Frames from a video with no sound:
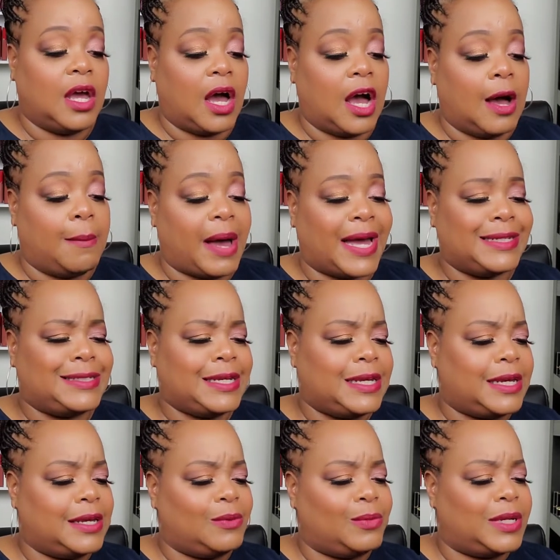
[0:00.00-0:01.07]
I did
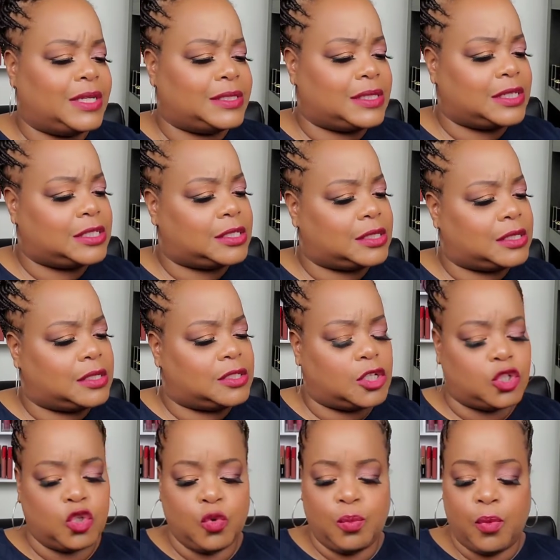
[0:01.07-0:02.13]
get, what is this, the
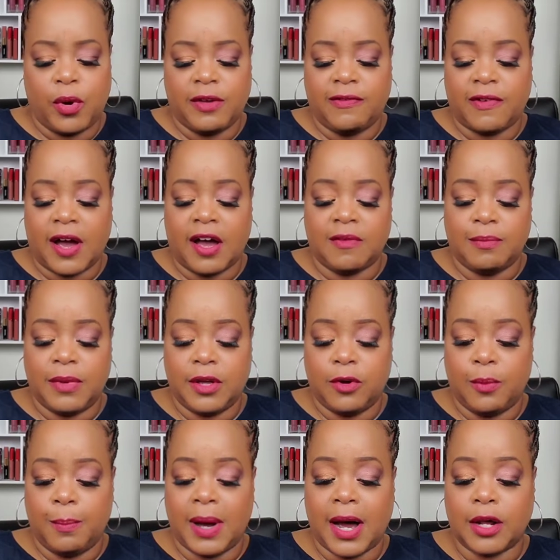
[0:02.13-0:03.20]
2.5
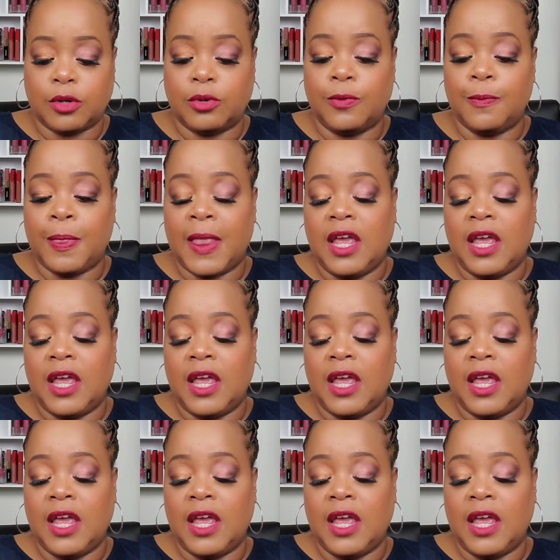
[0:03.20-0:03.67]
ml bottle.